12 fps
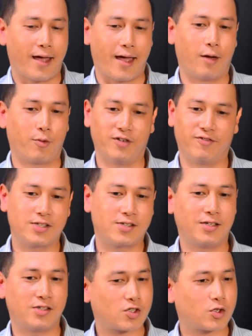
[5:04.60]
And we
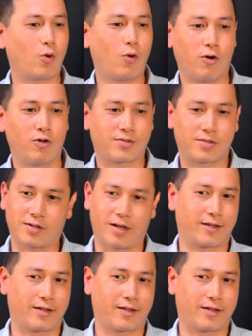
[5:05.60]
visited schools,